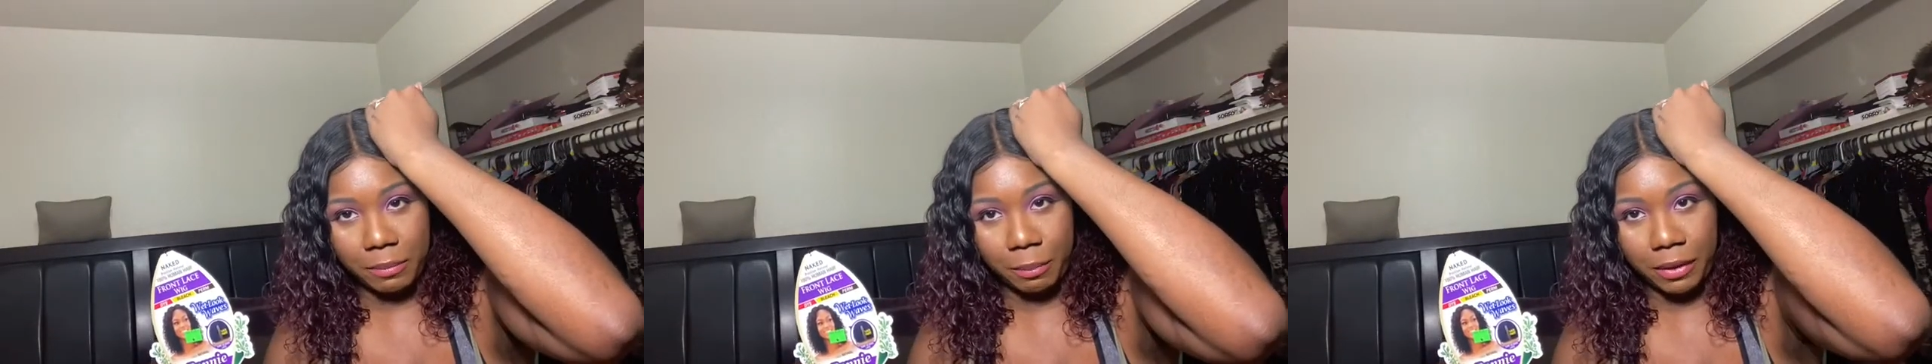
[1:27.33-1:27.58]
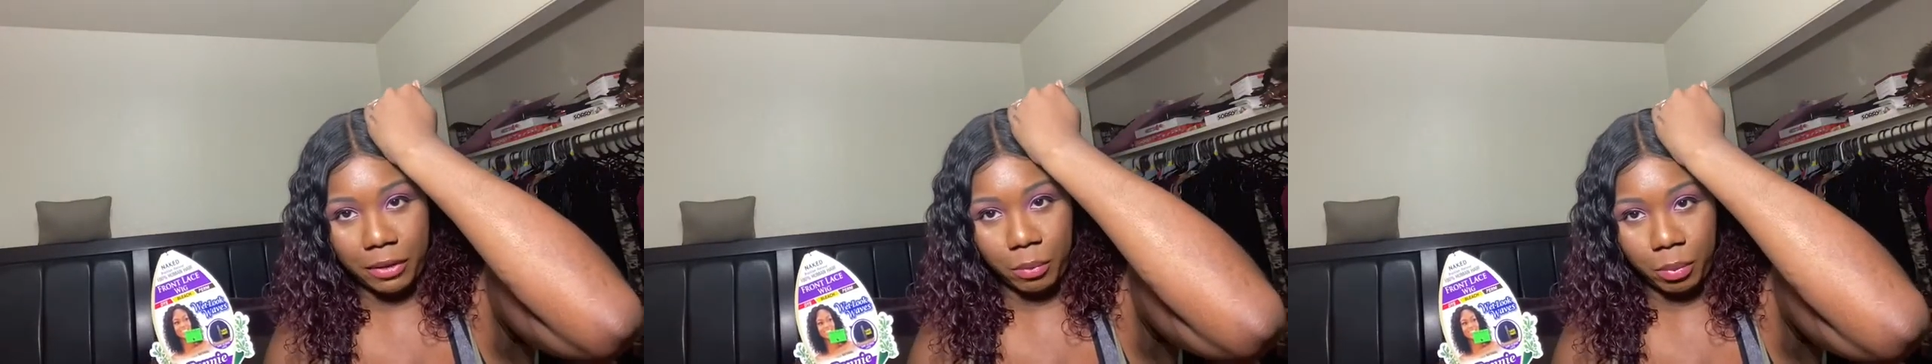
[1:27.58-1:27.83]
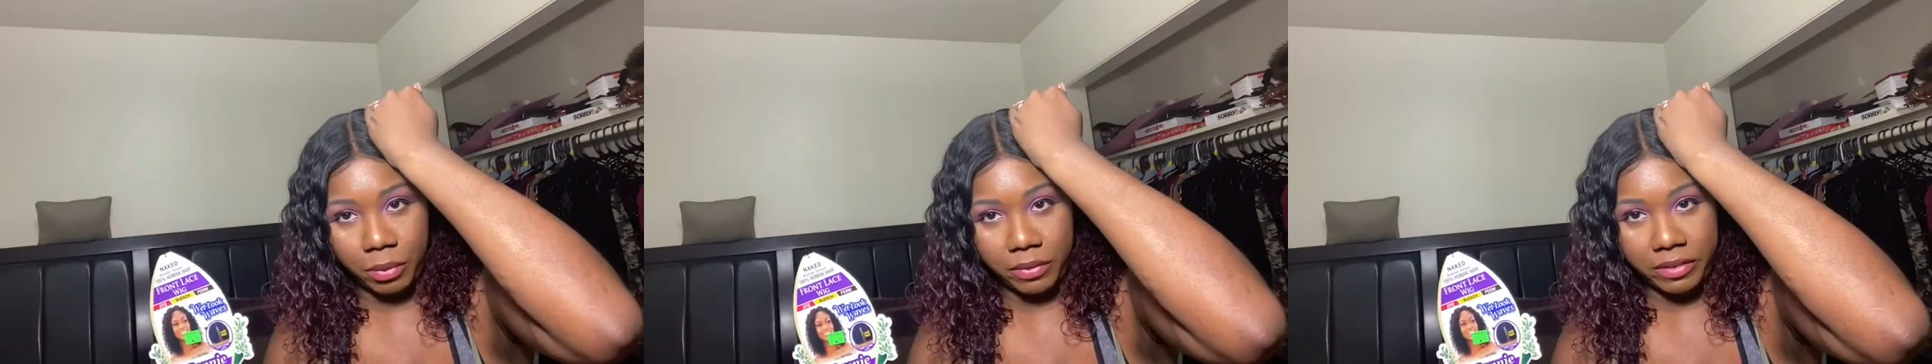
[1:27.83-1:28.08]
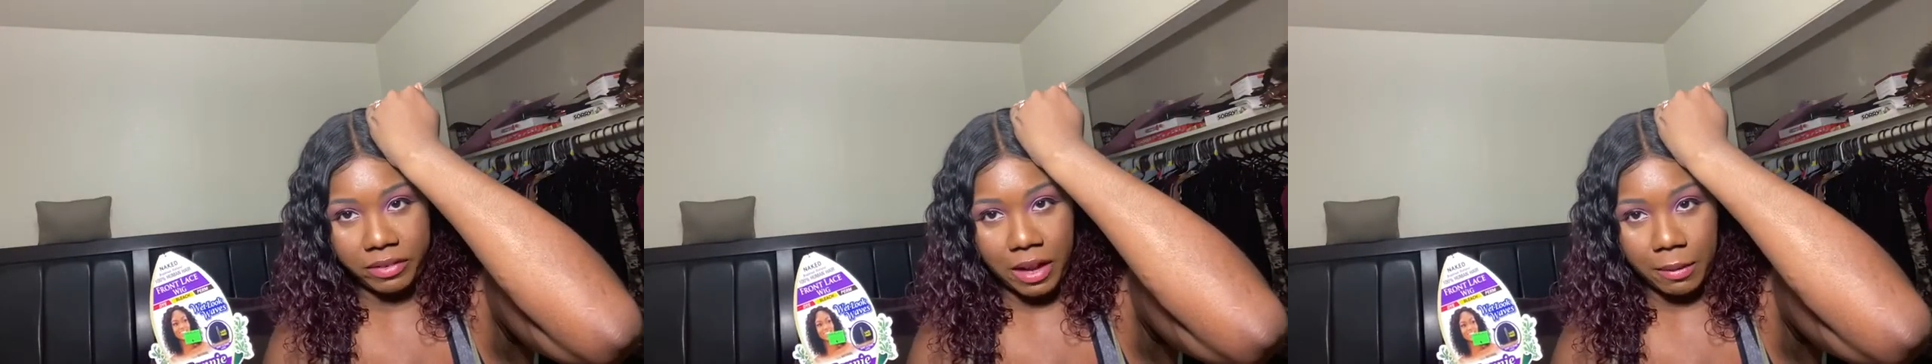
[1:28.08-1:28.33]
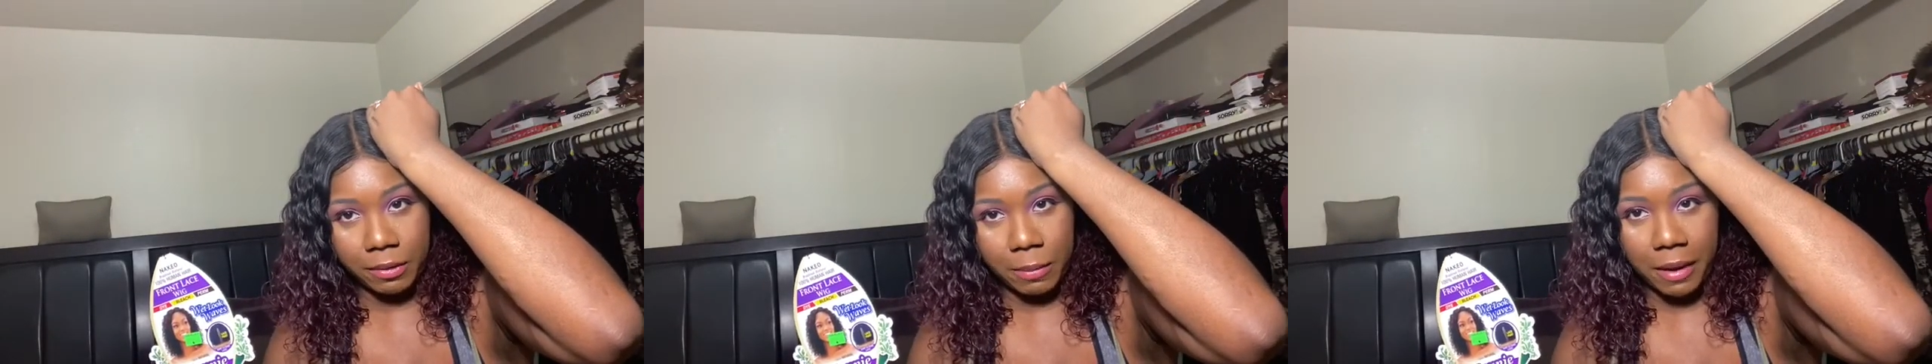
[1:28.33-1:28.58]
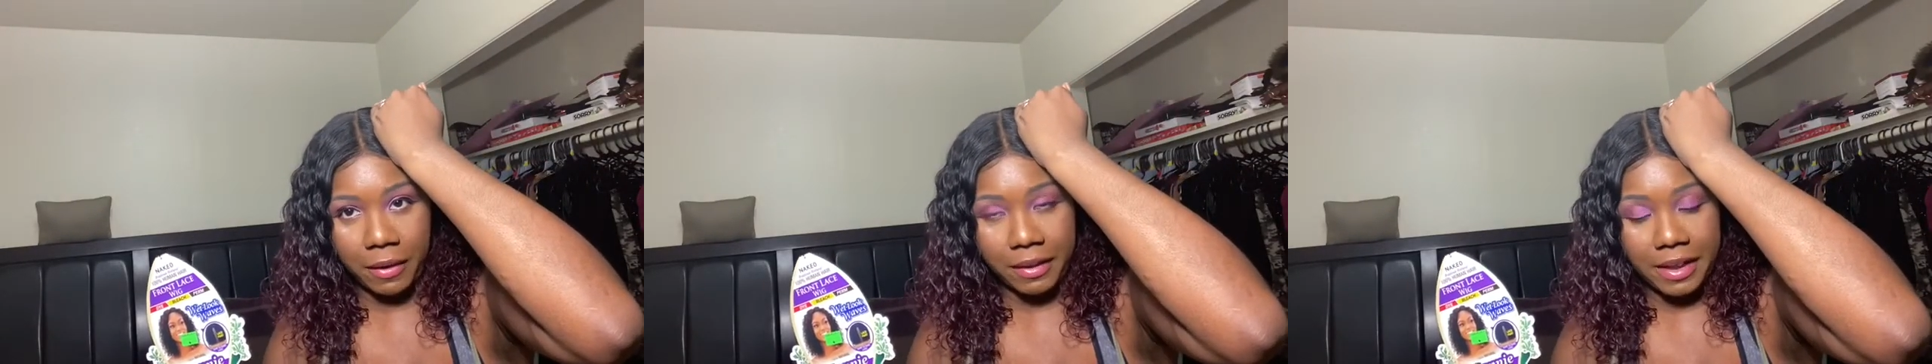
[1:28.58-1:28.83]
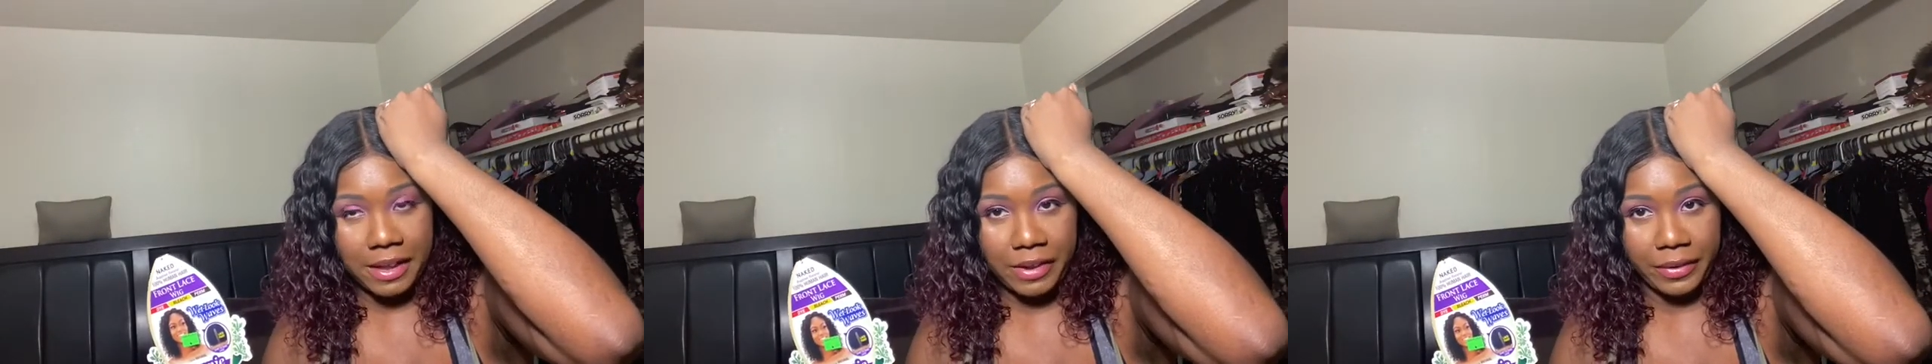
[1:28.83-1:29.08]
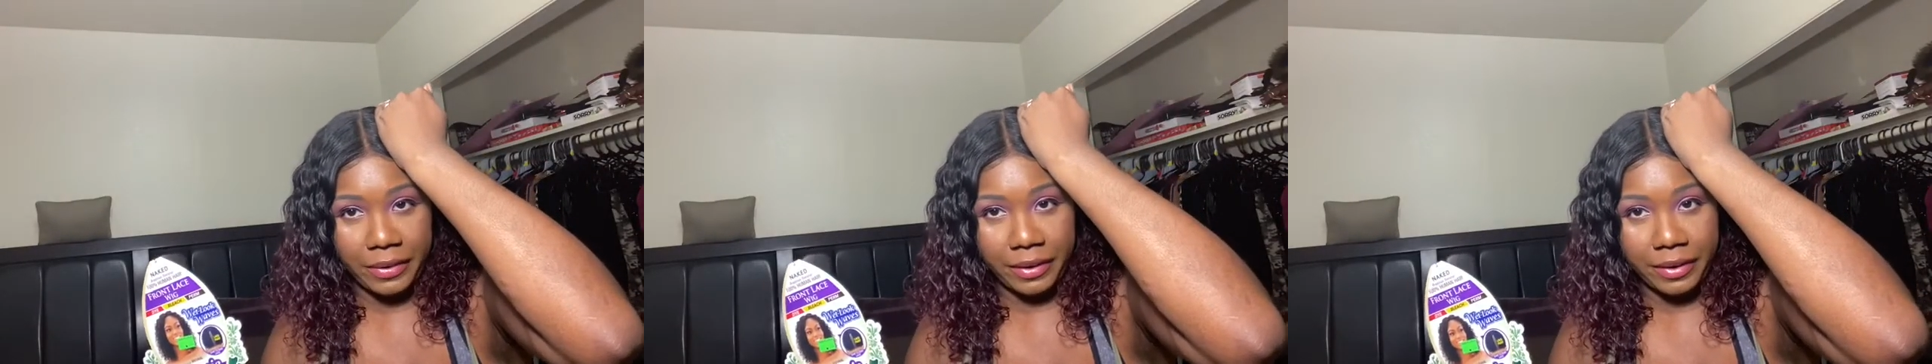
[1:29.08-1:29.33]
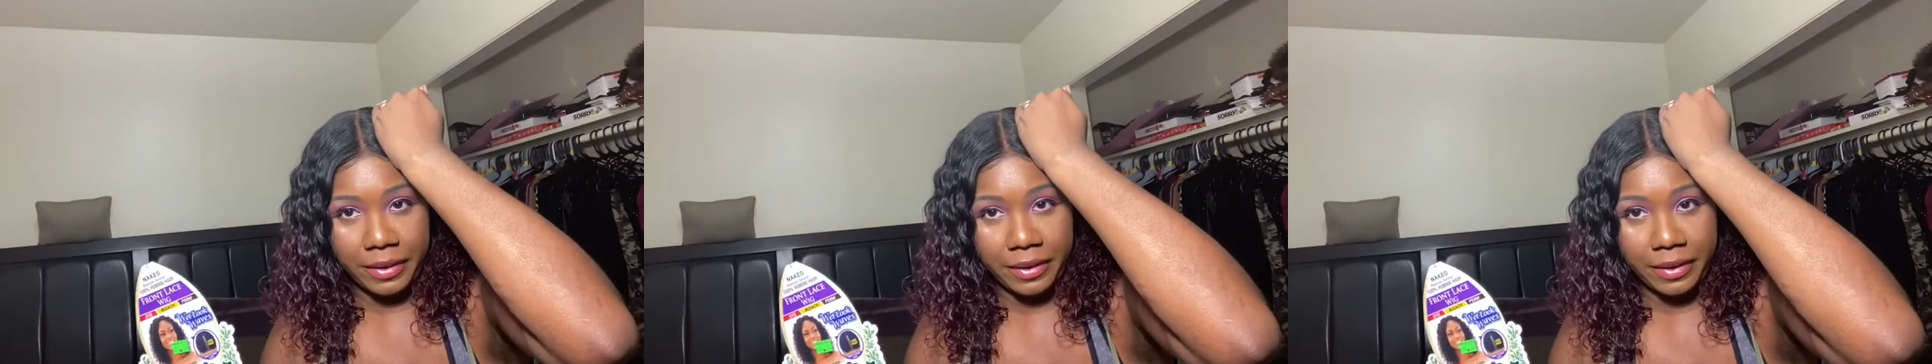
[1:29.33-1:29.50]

but the root stopped about here.